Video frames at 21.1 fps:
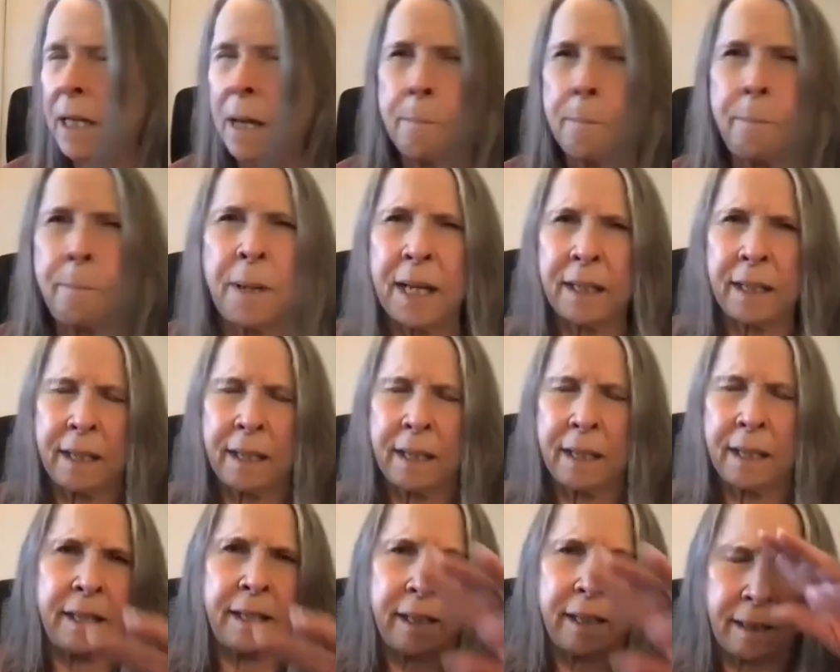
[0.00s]
pick up on
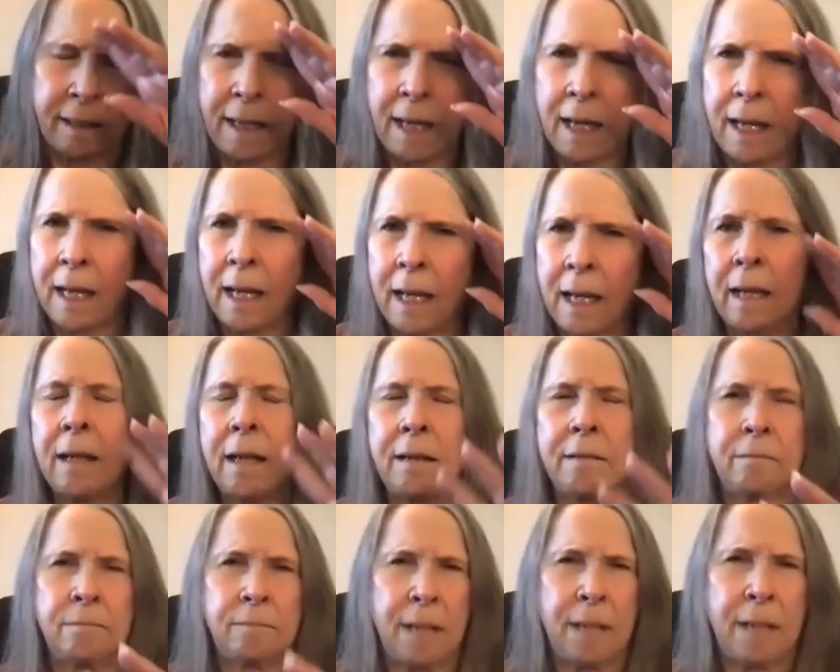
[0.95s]
and uh, uh, uh,
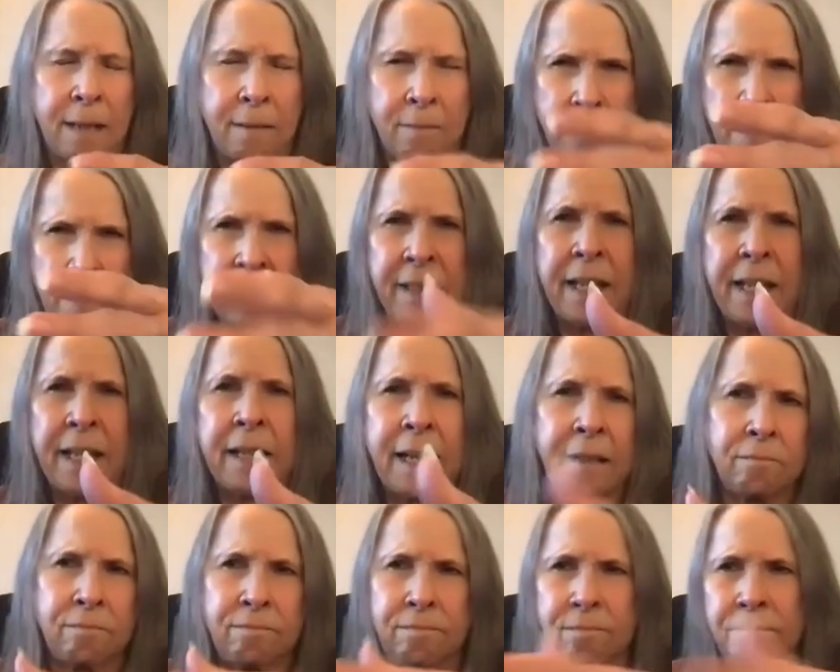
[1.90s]
uh, and then
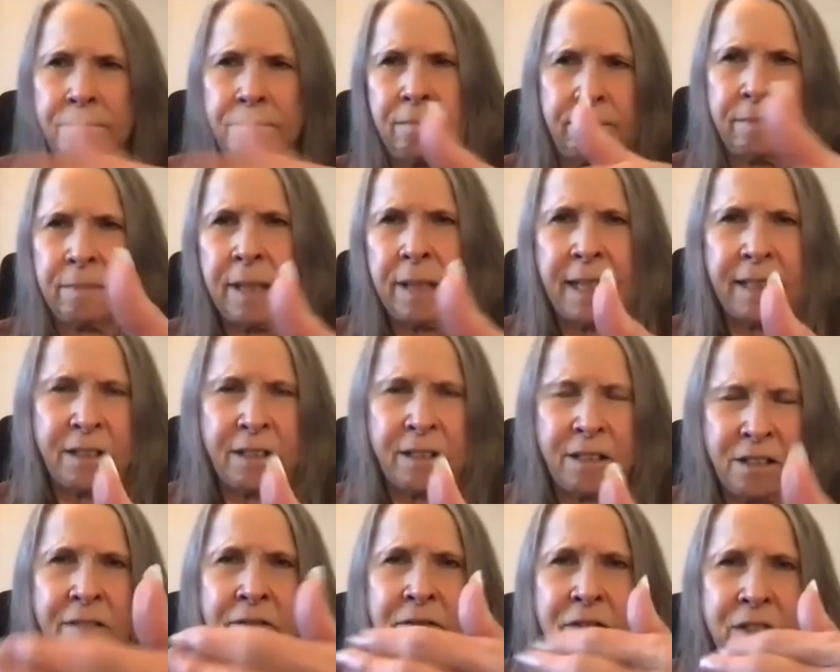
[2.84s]
I'd like
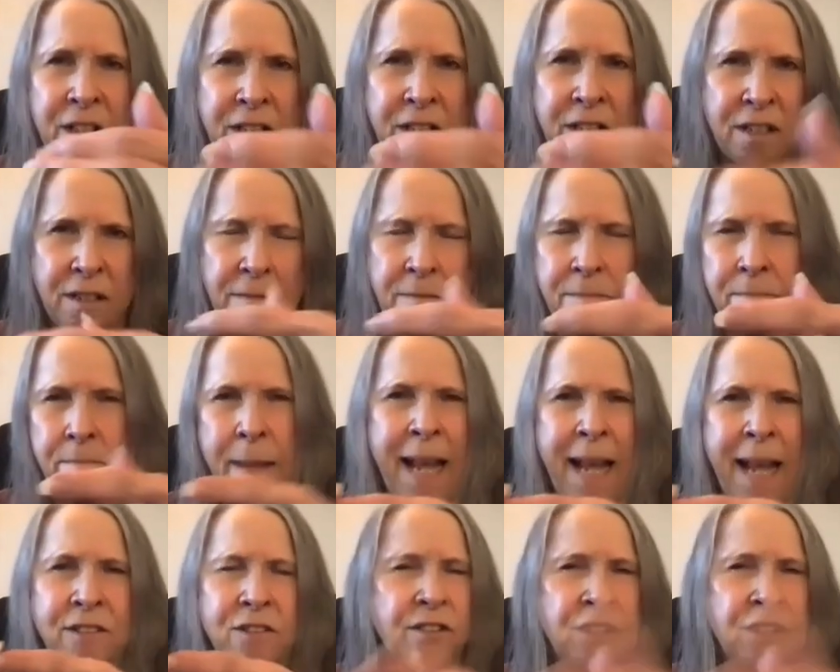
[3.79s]
to see if this
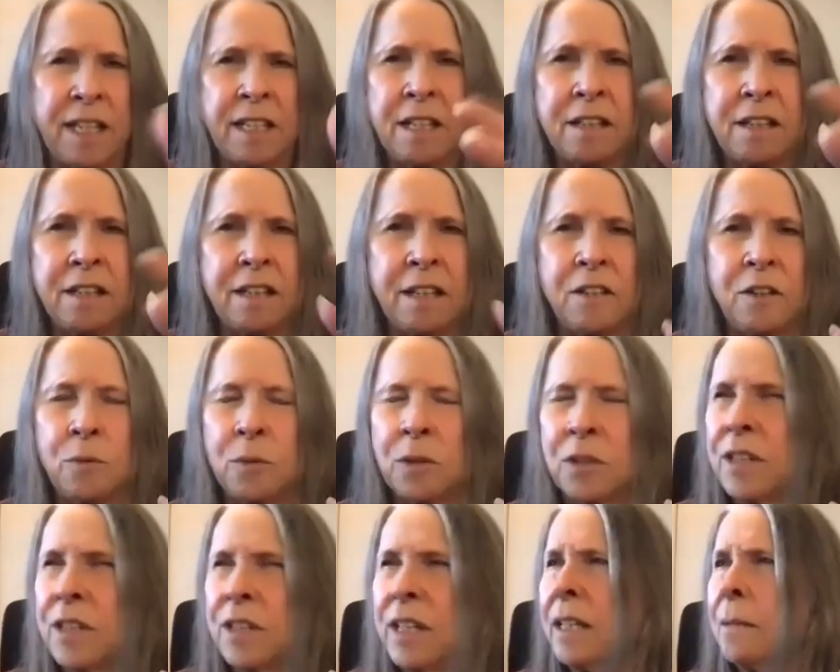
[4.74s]
matches anything you
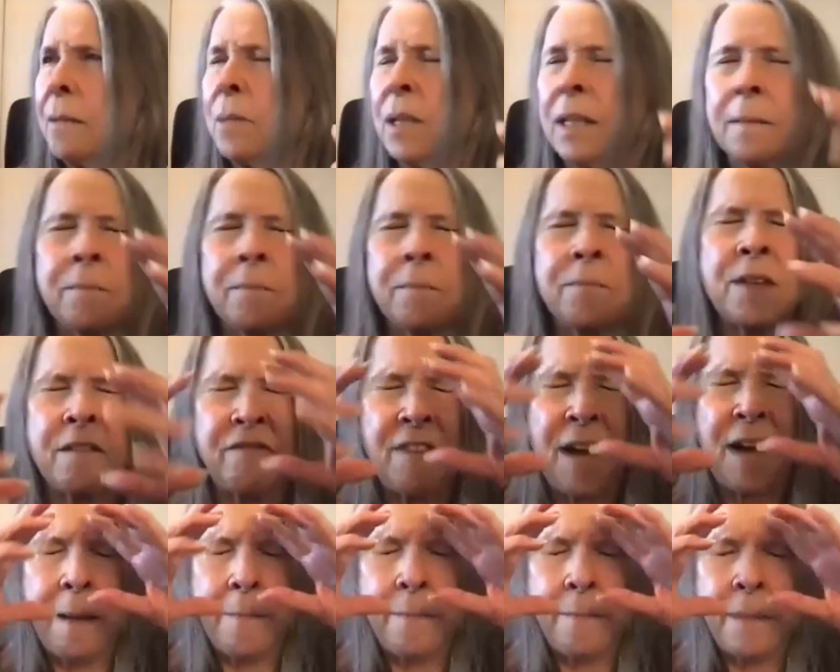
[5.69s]
were thinking. But if
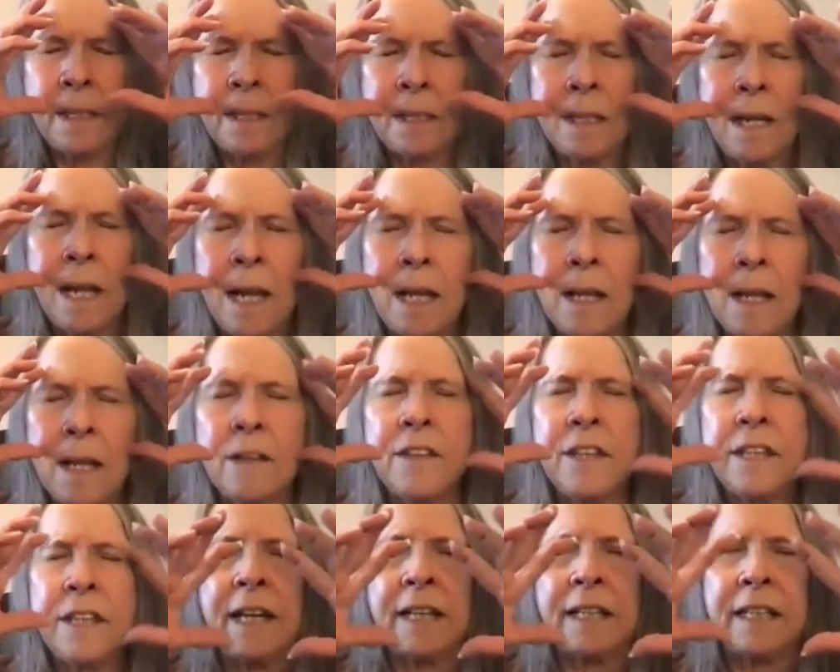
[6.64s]
I'm in
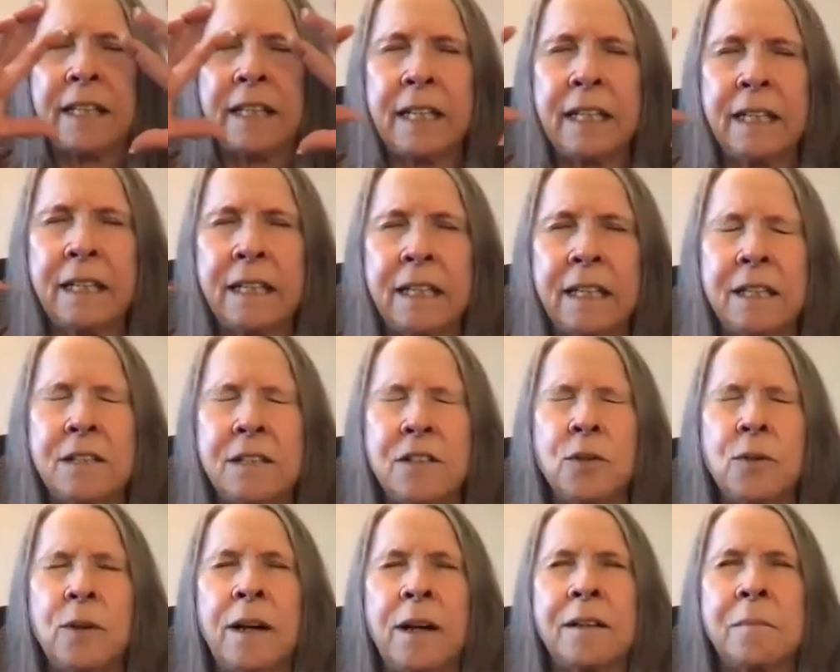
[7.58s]
the I can't
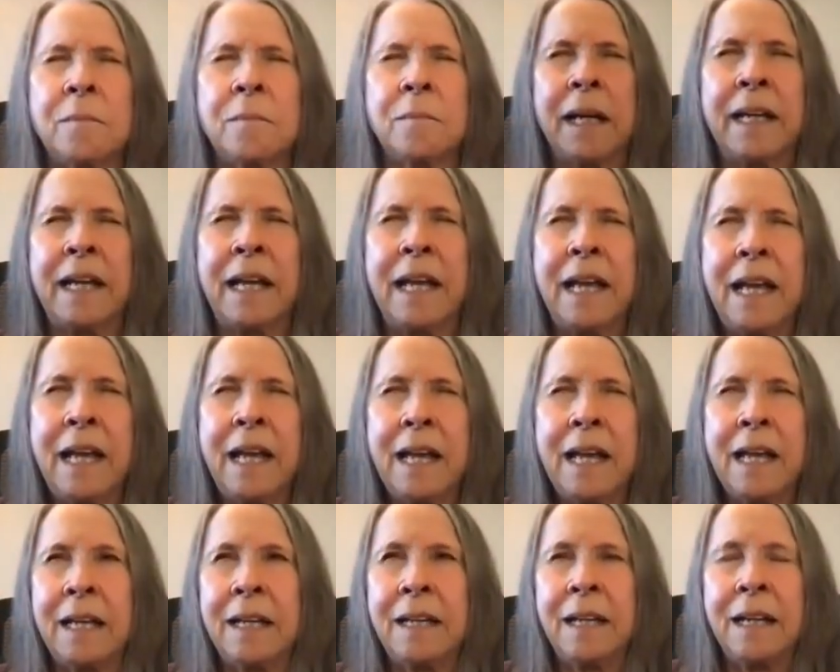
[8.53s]
get you out of my
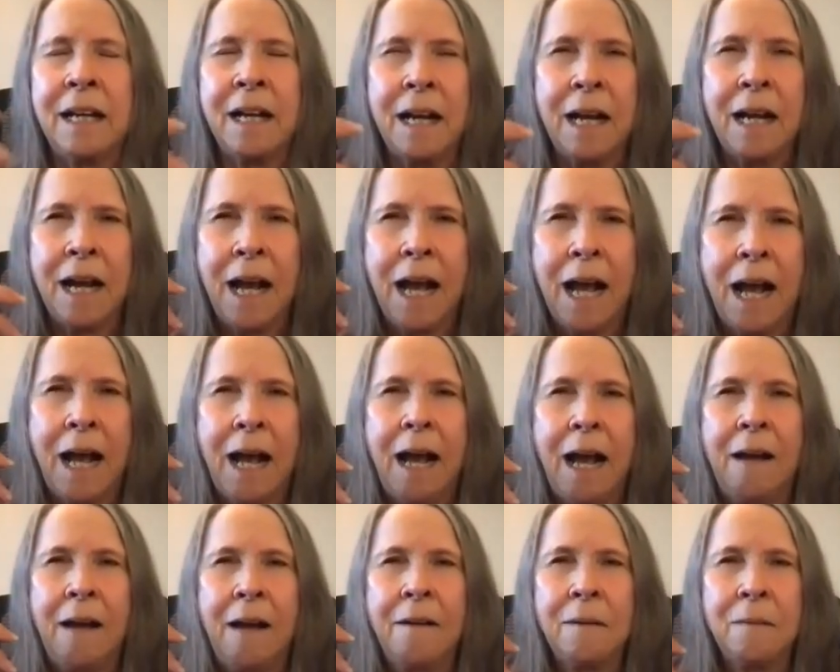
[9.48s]
head,
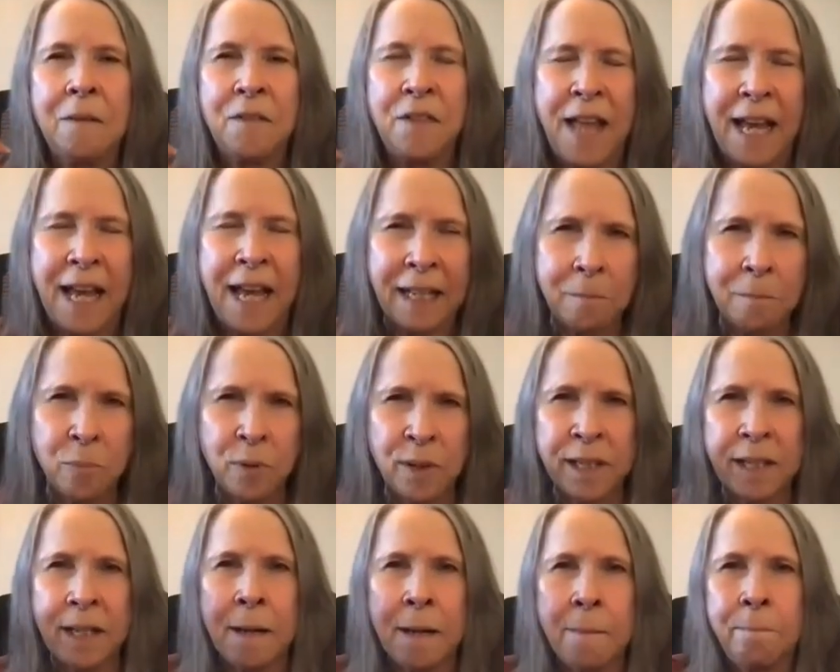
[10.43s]
that can bring